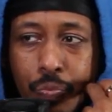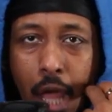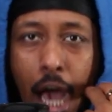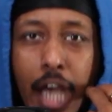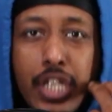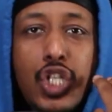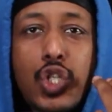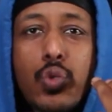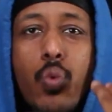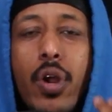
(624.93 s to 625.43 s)

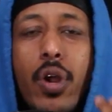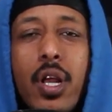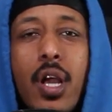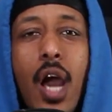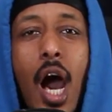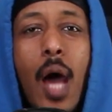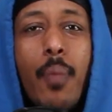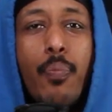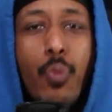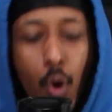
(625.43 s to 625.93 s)
I swear to
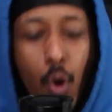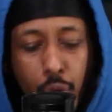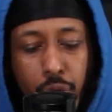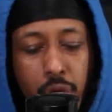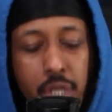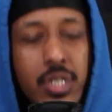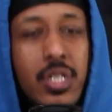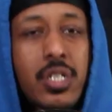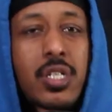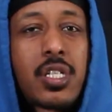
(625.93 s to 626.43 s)
God, bro,
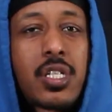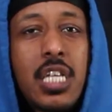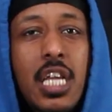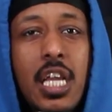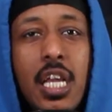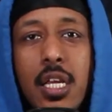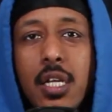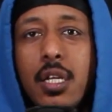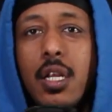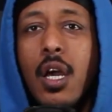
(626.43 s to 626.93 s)
there's a
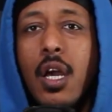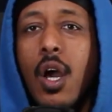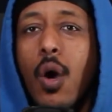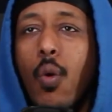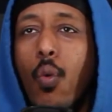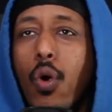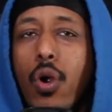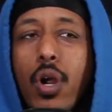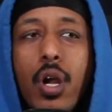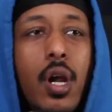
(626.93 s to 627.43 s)
scene
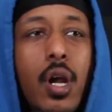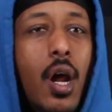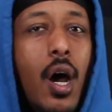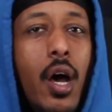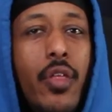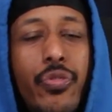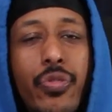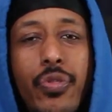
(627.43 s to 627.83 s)
where